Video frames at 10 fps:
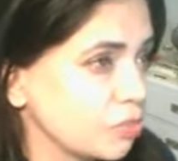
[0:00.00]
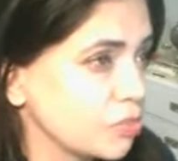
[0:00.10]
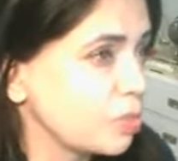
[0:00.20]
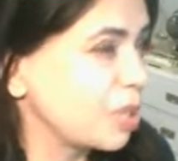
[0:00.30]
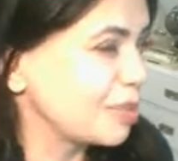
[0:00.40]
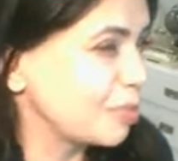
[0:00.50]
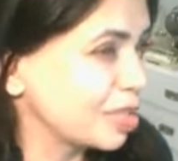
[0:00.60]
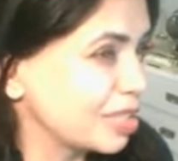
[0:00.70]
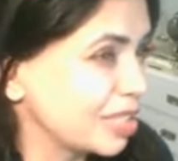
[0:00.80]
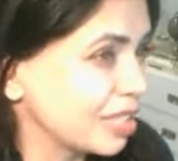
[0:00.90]

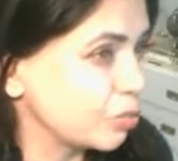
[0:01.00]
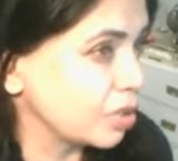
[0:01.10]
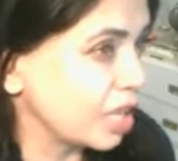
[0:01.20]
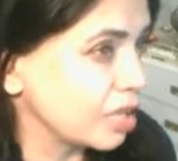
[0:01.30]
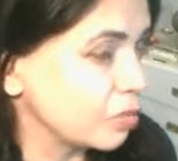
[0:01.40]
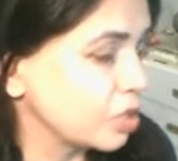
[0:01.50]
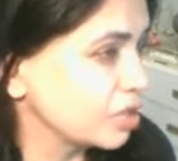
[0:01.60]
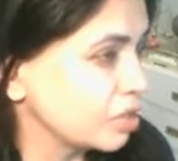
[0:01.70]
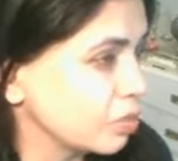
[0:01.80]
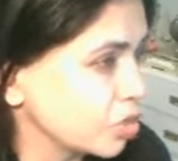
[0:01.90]
dependability and
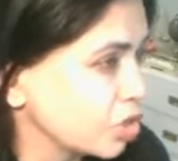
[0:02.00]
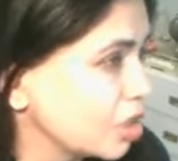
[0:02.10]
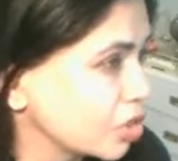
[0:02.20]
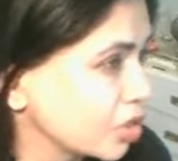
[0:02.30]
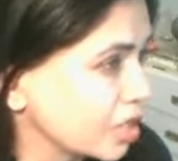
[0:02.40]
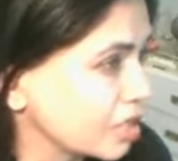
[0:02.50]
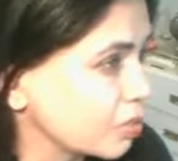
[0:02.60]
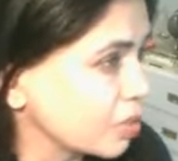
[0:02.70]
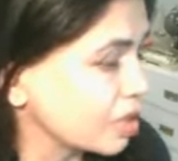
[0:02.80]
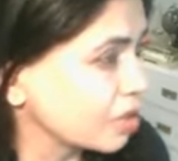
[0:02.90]
reliability, which are also things
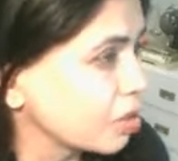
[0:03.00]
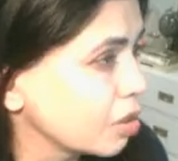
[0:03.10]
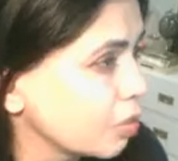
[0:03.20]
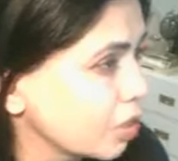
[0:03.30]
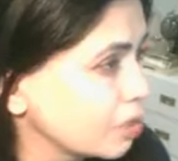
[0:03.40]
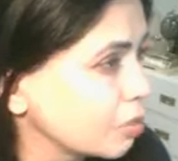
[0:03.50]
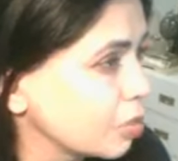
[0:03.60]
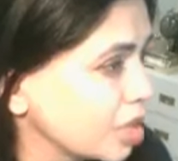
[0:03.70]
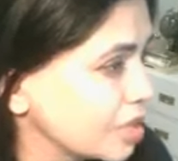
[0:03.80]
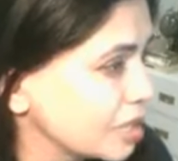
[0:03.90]
that we can
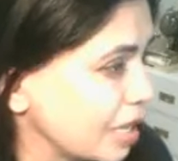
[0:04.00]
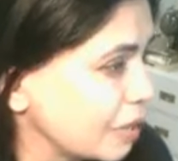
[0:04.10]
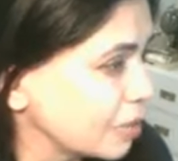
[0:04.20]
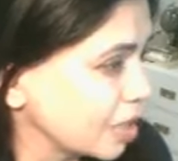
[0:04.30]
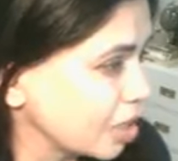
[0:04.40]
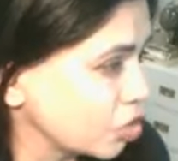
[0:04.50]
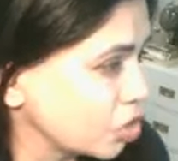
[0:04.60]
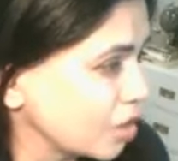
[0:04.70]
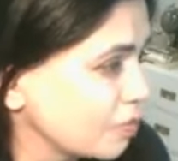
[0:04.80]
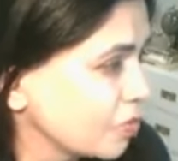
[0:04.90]
put into an
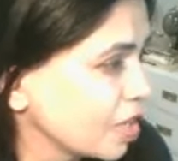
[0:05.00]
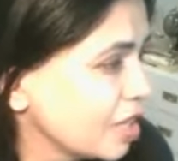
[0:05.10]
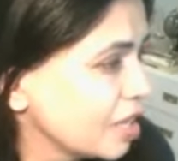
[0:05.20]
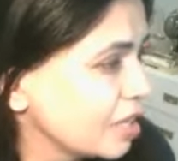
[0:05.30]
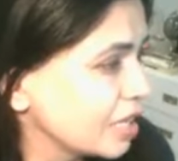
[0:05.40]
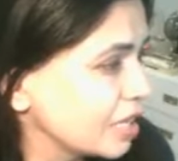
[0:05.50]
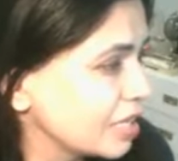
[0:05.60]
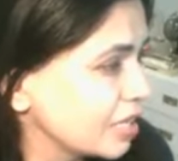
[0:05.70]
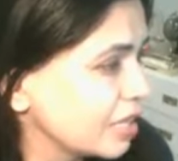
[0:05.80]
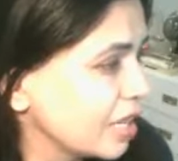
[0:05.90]
application. Yes,
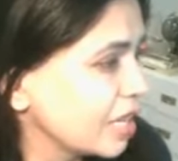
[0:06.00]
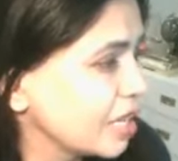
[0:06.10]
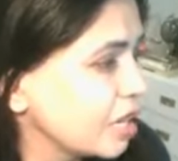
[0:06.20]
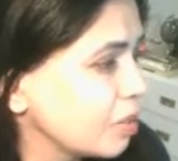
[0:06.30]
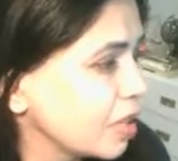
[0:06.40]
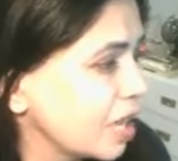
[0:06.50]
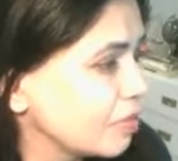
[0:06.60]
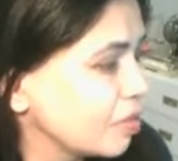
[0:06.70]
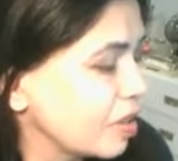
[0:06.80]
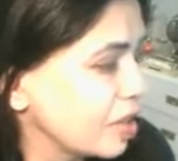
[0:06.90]
can I apply
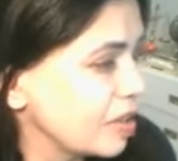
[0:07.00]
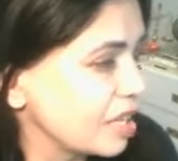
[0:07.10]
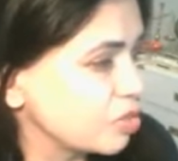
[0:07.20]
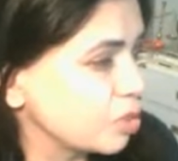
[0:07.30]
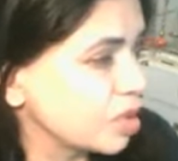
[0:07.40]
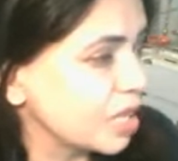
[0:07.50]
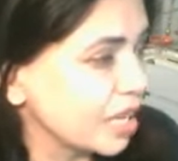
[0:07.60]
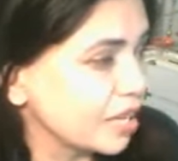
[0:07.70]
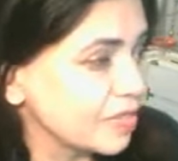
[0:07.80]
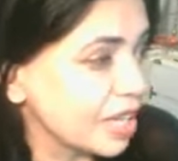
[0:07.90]
for advance parole? I
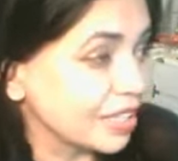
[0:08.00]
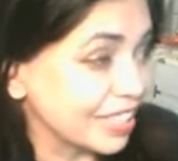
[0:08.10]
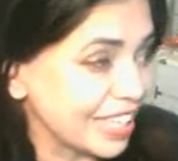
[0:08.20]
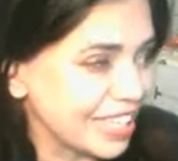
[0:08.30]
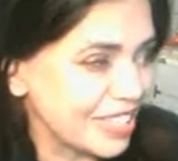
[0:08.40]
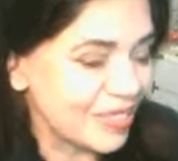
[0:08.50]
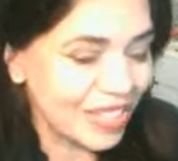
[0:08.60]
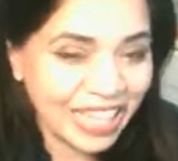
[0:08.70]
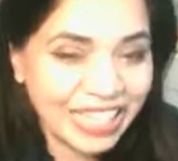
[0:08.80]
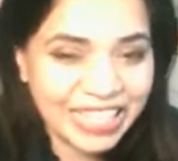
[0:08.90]
have DACA. Yes, you
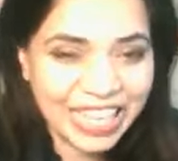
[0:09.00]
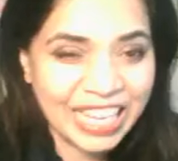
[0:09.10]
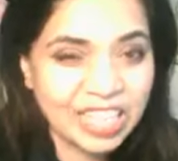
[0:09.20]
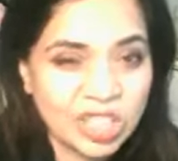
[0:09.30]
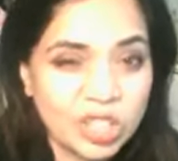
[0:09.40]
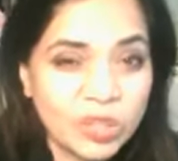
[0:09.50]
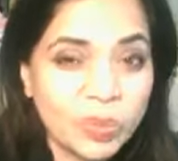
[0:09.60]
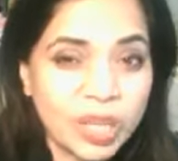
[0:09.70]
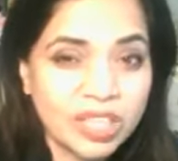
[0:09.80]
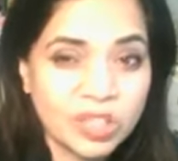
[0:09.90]
can. And you know the
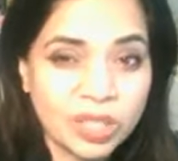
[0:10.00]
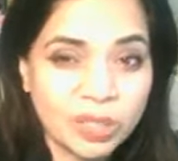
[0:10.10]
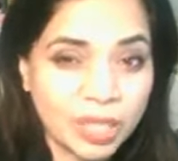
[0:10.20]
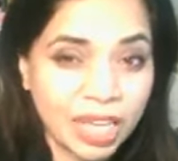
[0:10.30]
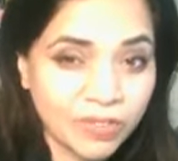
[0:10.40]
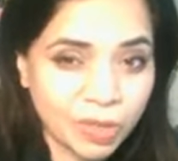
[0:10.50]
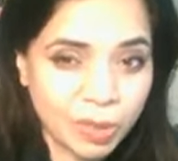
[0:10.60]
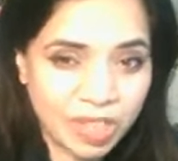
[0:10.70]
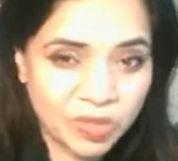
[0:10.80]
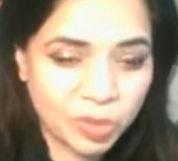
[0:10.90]
way that you can apply for
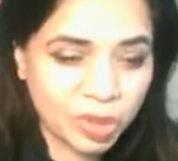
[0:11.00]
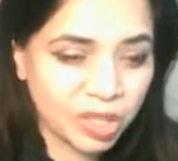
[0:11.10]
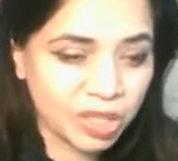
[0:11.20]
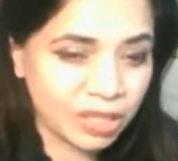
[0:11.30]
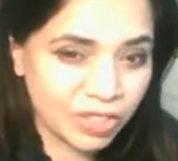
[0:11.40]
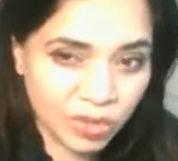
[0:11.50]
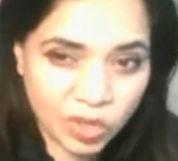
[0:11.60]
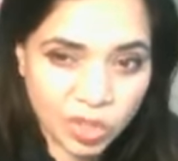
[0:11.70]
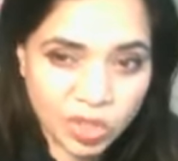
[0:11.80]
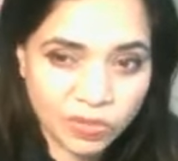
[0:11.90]
advance parole, so
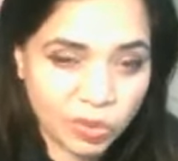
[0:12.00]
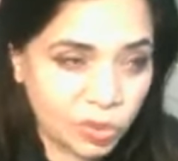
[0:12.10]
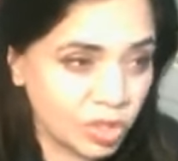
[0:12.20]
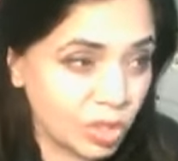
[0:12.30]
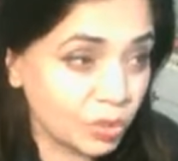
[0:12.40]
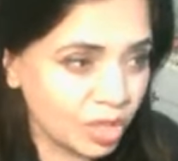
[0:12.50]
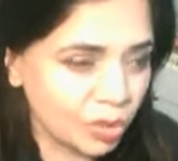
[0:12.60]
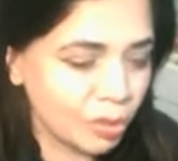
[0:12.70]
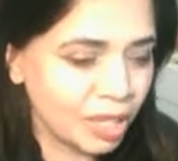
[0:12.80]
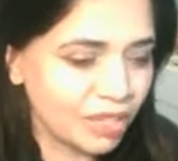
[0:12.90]
for those of you who don't
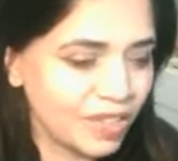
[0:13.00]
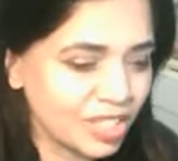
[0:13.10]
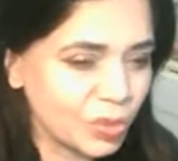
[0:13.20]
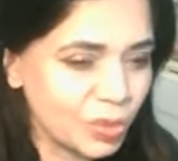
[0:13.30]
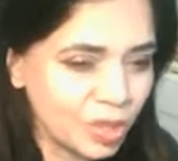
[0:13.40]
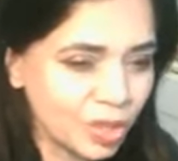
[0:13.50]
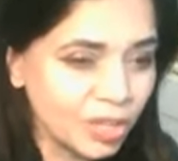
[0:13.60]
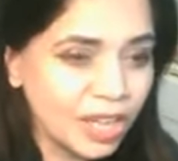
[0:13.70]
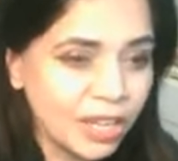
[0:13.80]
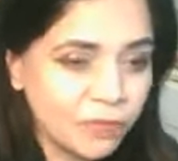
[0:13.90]
know about advance
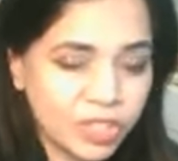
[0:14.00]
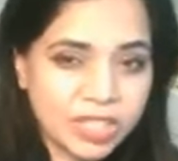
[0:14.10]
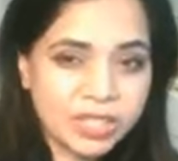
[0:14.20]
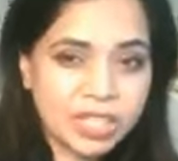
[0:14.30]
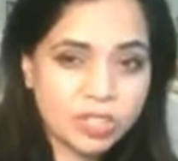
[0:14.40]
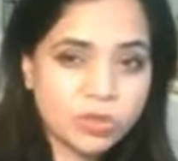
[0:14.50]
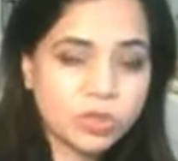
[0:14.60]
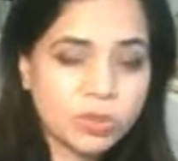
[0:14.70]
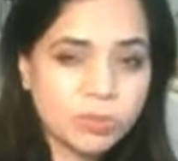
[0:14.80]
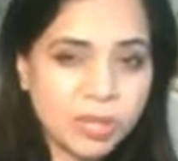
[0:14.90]
parole, is that you do it